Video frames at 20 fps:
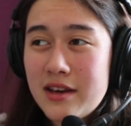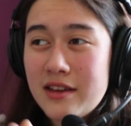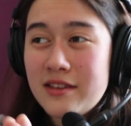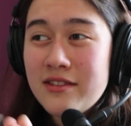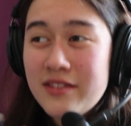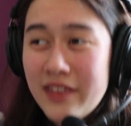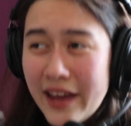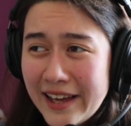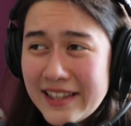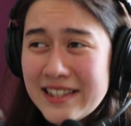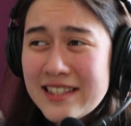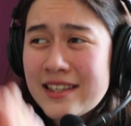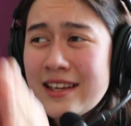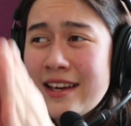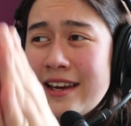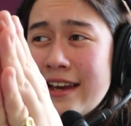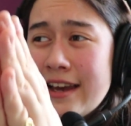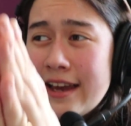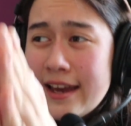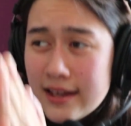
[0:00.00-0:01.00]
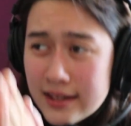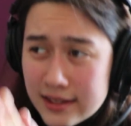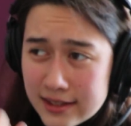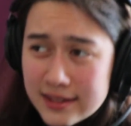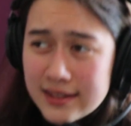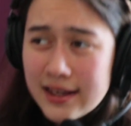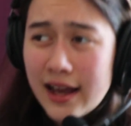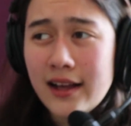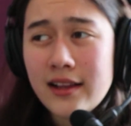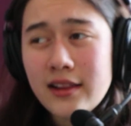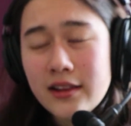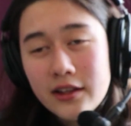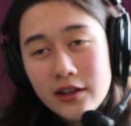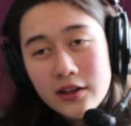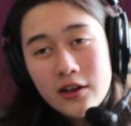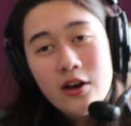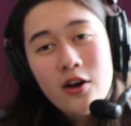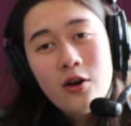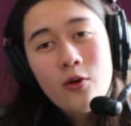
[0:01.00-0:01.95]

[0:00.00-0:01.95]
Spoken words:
and that's exactly